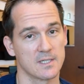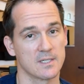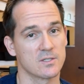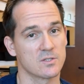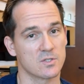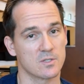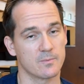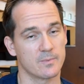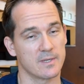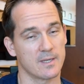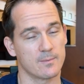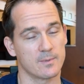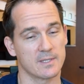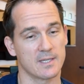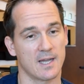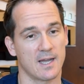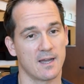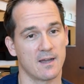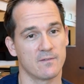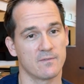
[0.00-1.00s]
So to be able to
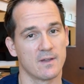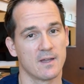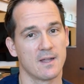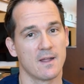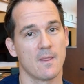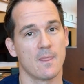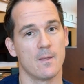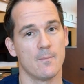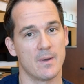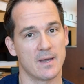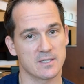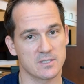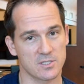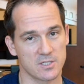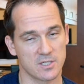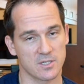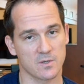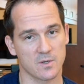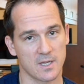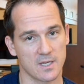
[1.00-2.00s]
have the best
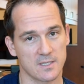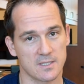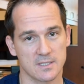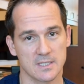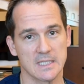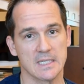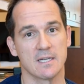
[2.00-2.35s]
cure rate